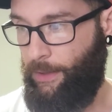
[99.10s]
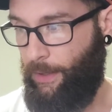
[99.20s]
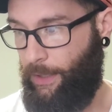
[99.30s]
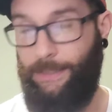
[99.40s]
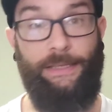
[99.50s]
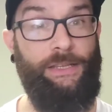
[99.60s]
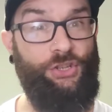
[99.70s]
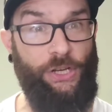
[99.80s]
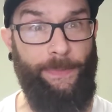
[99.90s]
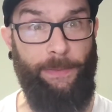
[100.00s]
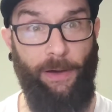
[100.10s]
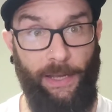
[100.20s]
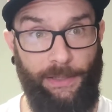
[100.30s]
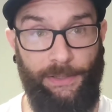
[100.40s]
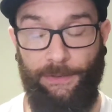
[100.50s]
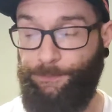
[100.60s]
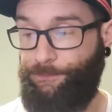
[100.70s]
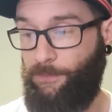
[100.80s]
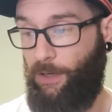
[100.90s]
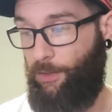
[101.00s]
I guess this is GP Bikes,
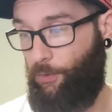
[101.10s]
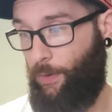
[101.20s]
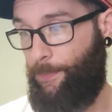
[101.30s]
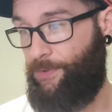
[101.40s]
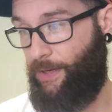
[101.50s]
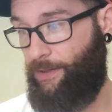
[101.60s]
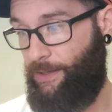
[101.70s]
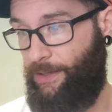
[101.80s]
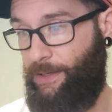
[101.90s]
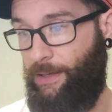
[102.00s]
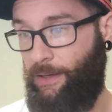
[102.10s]
their website. They did